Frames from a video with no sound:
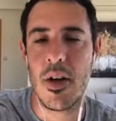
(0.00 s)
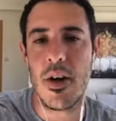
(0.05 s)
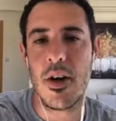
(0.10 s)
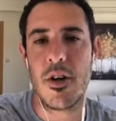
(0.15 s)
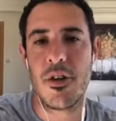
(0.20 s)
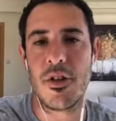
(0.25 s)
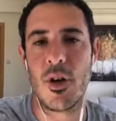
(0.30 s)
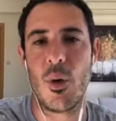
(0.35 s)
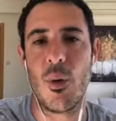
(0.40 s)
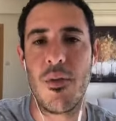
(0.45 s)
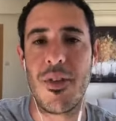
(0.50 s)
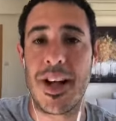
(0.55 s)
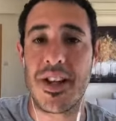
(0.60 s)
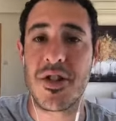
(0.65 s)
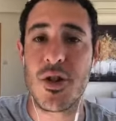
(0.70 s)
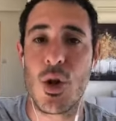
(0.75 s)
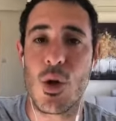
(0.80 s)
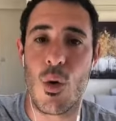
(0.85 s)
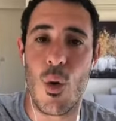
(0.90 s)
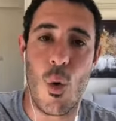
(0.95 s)
So that's
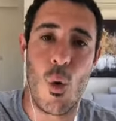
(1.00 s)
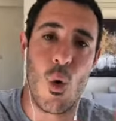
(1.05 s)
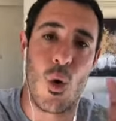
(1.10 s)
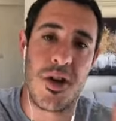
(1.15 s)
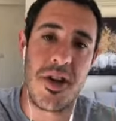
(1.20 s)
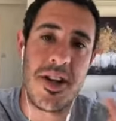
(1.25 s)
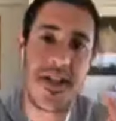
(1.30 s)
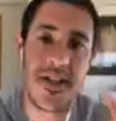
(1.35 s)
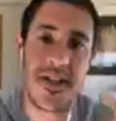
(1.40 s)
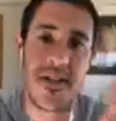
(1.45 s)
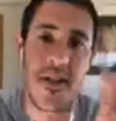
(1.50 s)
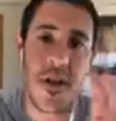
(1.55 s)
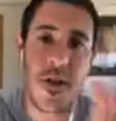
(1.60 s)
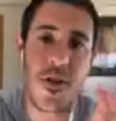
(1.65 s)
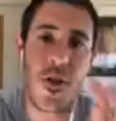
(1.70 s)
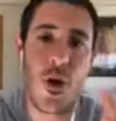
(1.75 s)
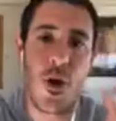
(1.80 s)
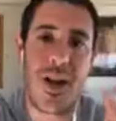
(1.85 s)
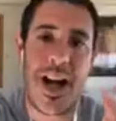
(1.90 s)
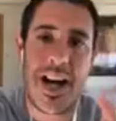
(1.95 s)
your audience. That's the
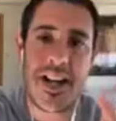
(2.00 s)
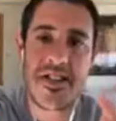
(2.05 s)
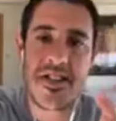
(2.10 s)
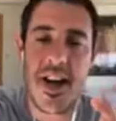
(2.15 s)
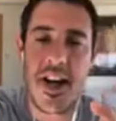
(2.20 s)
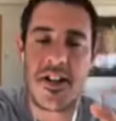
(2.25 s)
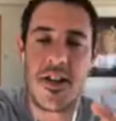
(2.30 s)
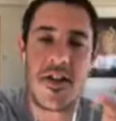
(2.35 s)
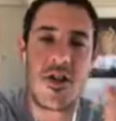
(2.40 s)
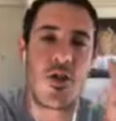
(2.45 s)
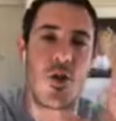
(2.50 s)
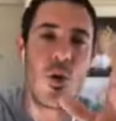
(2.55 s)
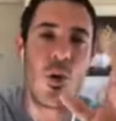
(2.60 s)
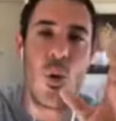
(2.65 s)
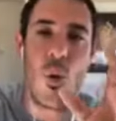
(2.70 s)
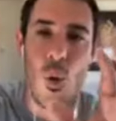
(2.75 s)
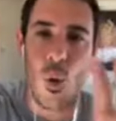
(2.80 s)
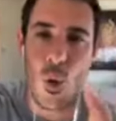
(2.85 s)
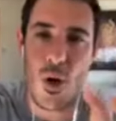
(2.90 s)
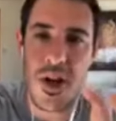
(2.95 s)
third asset, is your
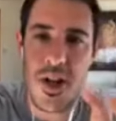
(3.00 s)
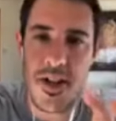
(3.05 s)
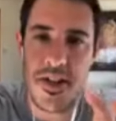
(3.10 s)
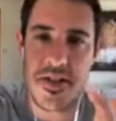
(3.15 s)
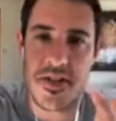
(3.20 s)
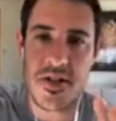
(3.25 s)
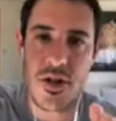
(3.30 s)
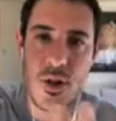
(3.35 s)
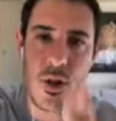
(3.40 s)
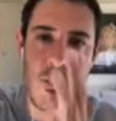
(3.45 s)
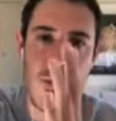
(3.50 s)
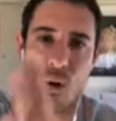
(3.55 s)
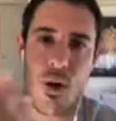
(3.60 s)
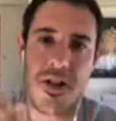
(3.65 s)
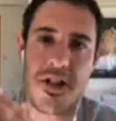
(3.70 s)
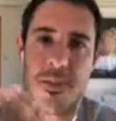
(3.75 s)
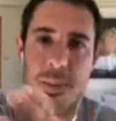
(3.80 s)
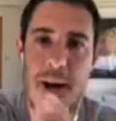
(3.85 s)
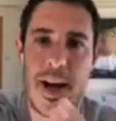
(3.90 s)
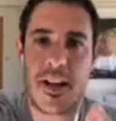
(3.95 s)
audience, your
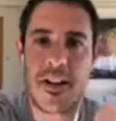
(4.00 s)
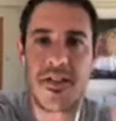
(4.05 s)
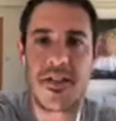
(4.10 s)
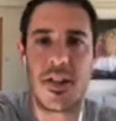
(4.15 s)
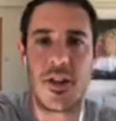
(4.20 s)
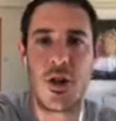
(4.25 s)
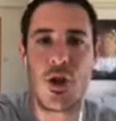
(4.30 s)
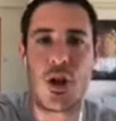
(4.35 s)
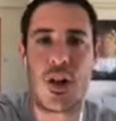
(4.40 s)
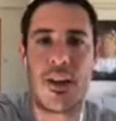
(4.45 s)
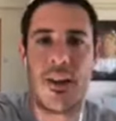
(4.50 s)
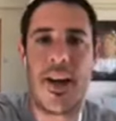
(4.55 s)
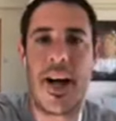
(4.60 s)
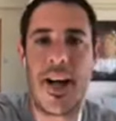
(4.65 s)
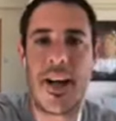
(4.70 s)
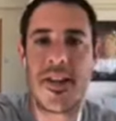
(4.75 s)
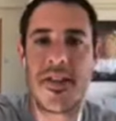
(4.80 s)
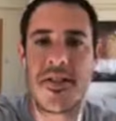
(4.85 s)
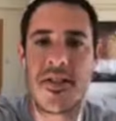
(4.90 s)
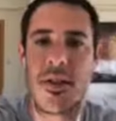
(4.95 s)
prospects and your
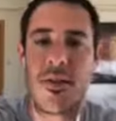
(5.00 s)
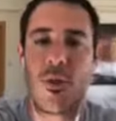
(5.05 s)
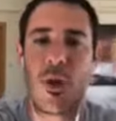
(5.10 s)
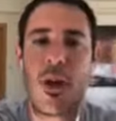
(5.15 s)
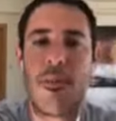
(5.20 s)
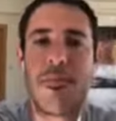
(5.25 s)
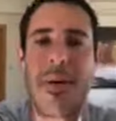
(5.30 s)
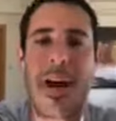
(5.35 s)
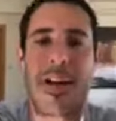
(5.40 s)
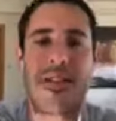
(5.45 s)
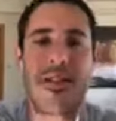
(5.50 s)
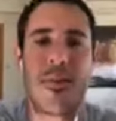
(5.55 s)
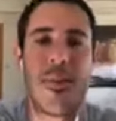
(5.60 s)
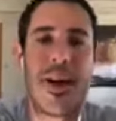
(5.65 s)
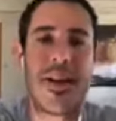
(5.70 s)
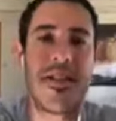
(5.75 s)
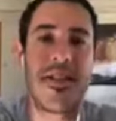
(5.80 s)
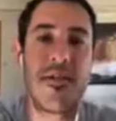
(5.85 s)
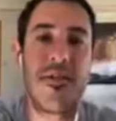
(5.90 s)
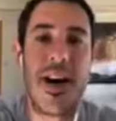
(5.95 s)
clients. And you've got to
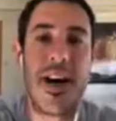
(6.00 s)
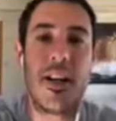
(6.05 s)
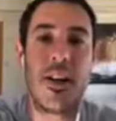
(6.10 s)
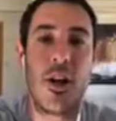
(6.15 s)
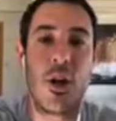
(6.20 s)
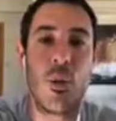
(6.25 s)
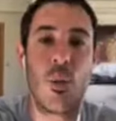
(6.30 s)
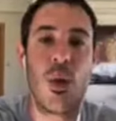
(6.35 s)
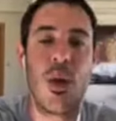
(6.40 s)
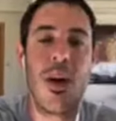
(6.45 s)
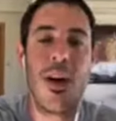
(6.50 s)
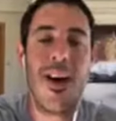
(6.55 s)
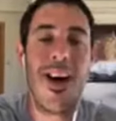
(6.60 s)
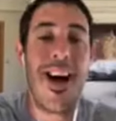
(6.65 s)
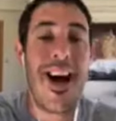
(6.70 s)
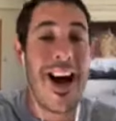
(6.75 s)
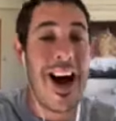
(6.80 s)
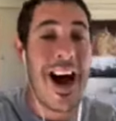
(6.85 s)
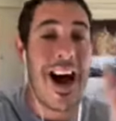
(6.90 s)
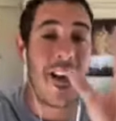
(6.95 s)
maximize the value
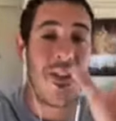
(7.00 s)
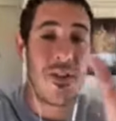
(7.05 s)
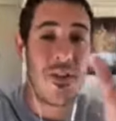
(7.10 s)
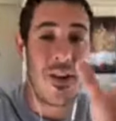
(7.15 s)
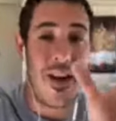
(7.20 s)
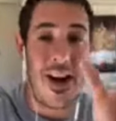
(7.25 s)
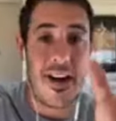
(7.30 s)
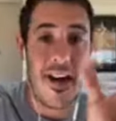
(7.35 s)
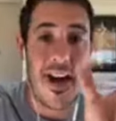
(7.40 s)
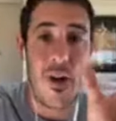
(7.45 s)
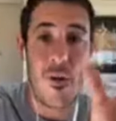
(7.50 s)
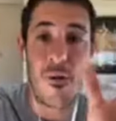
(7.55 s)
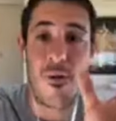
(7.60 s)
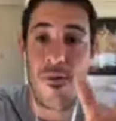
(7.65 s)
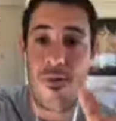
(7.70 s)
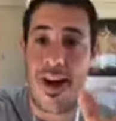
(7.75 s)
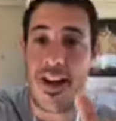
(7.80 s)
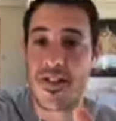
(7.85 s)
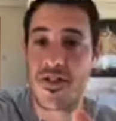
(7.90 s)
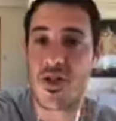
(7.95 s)
and how
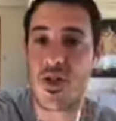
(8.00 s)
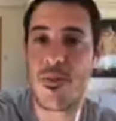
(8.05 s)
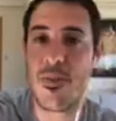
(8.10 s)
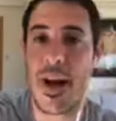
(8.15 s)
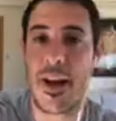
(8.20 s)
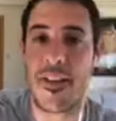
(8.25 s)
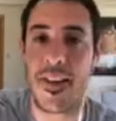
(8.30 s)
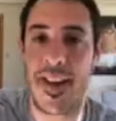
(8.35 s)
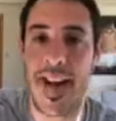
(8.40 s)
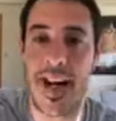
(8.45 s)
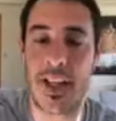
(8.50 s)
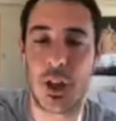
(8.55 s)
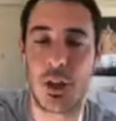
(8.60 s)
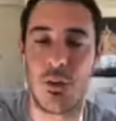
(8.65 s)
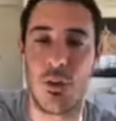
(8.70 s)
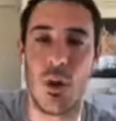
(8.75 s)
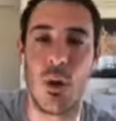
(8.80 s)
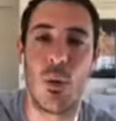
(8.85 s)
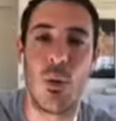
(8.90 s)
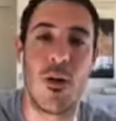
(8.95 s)
fast you make the cash
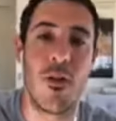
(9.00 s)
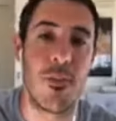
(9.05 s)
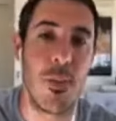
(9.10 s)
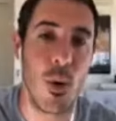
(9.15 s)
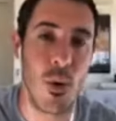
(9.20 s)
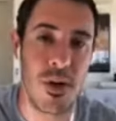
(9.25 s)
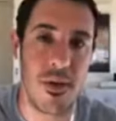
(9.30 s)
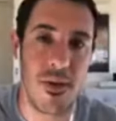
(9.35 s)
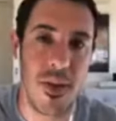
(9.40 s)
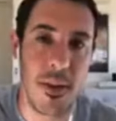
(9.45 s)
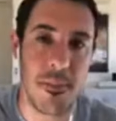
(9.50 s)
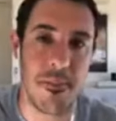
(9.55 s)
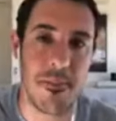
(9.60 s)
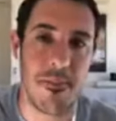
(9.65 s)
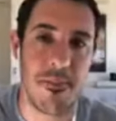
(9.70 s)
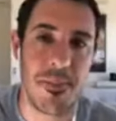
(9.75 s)
flow of both of them.